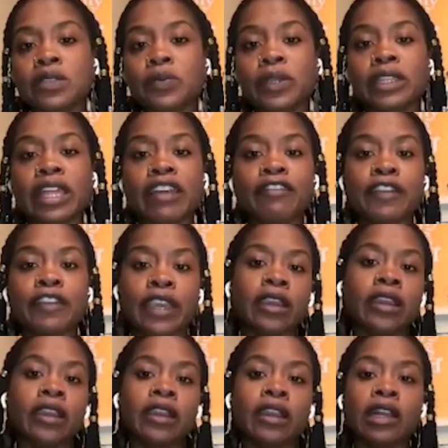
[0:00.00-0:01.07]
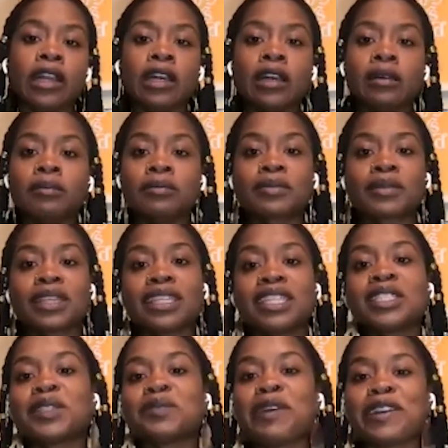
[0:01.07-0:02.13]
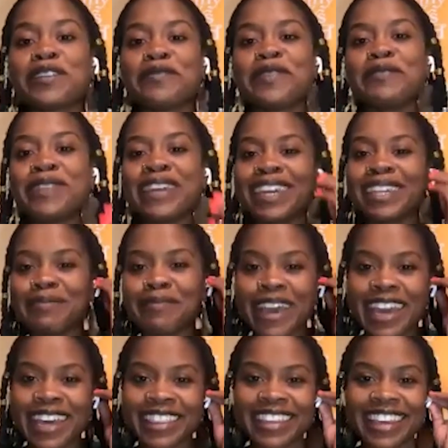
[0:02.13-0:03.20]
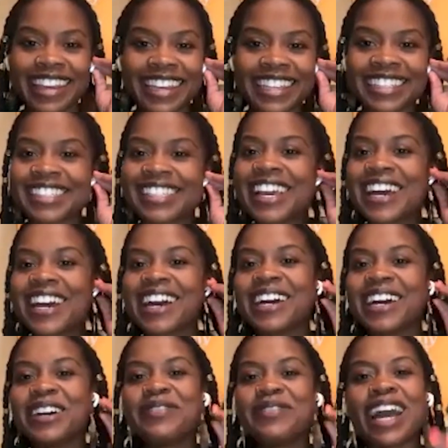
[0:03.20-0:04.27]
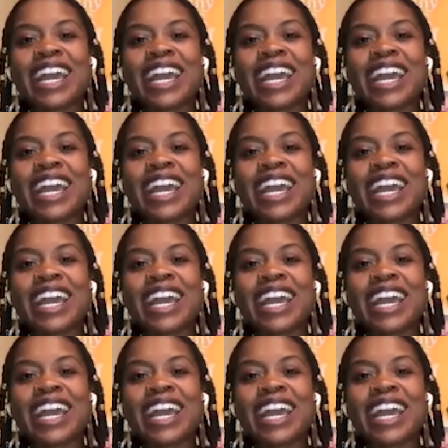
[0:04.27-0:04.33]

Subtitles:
with that fear. This is part of me being an empath, guys. I